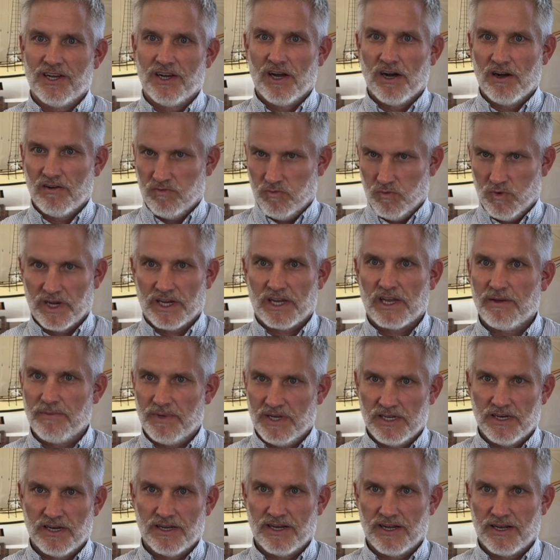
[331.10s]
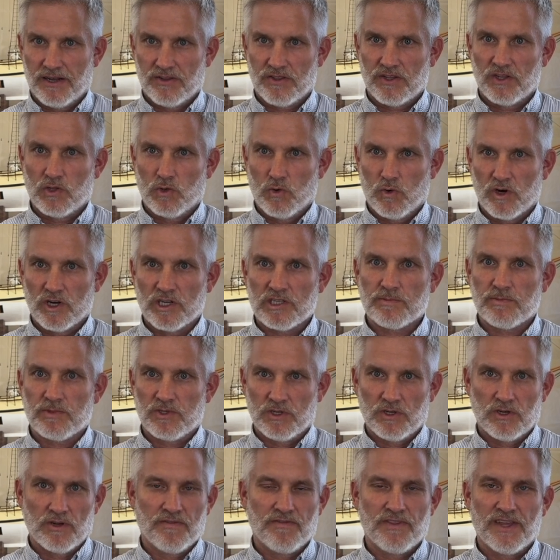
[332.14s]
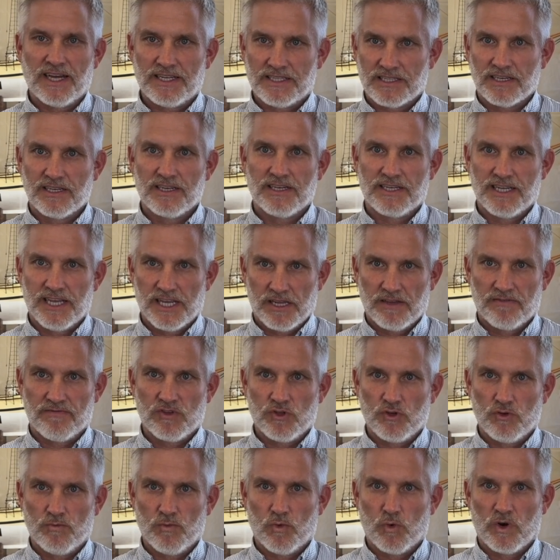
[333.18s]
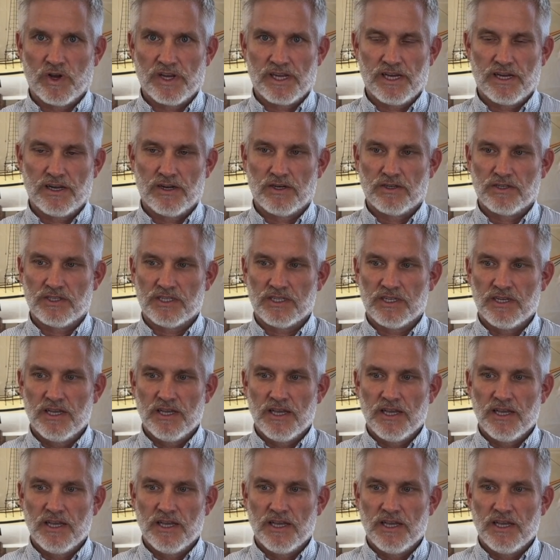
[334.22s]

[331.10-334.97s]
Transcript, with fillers: of what can be done out at the Lawrence Preserve. That's going to take a few more years.